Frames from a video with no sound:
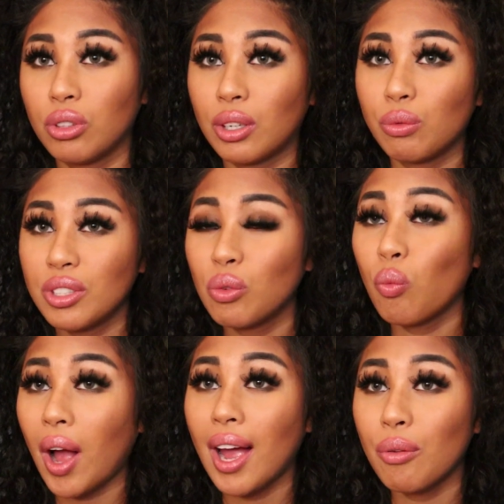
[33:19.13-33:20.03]
The reason
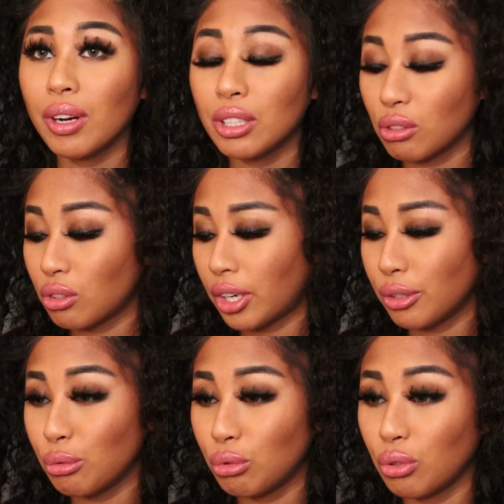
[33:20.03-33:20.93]
why I wanted to start
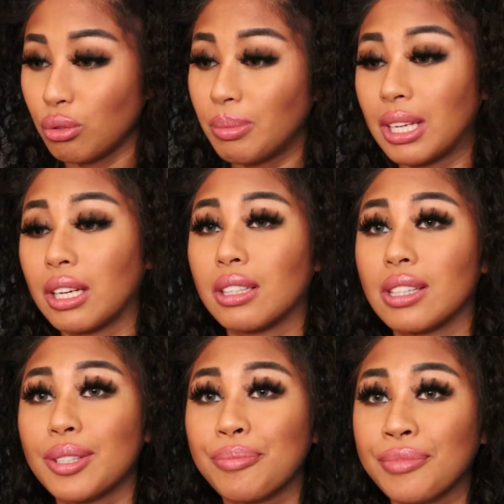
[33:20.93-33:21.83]
YouTube,
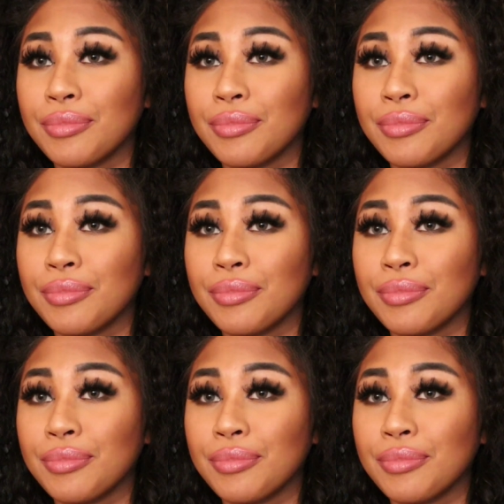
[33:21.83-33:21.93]
because,